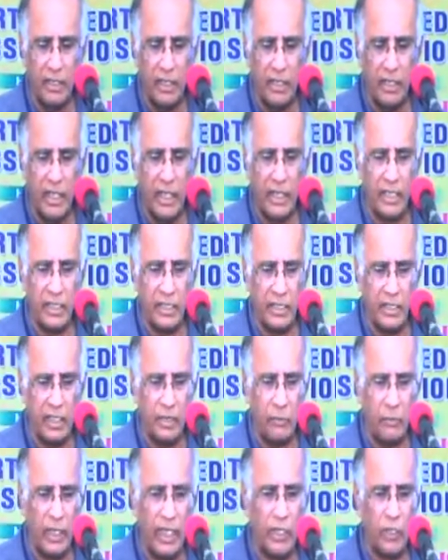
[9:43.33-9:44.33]
and
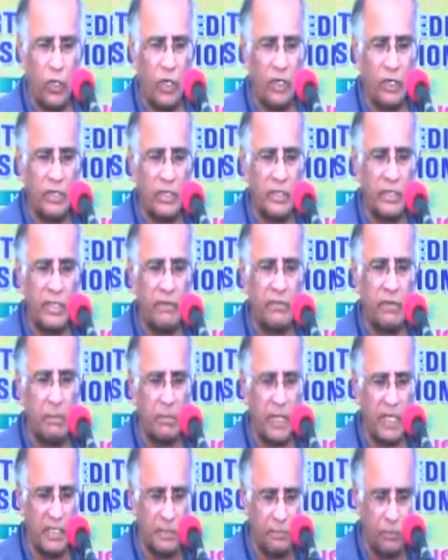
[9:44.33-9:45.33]
went on 7
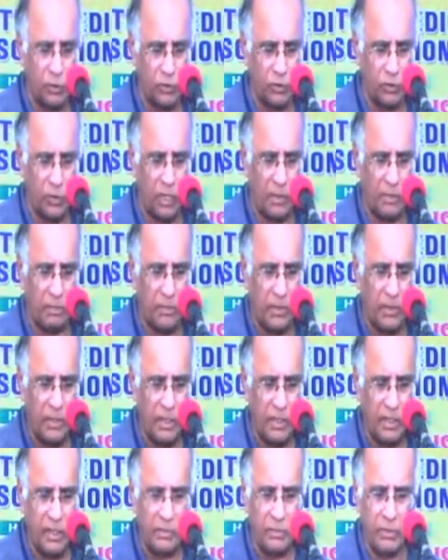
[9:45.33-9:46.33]
months post-op
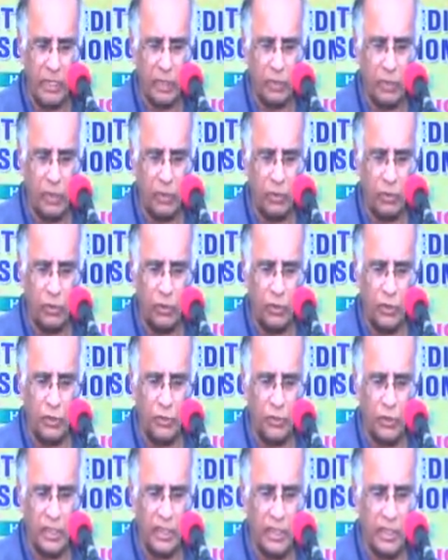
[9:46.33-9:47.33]
and went on to good
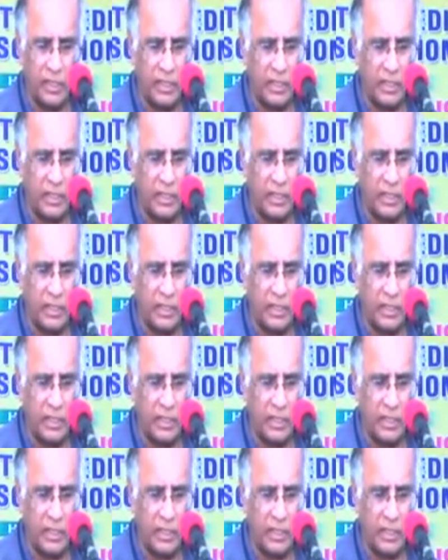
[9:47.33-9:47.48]
union.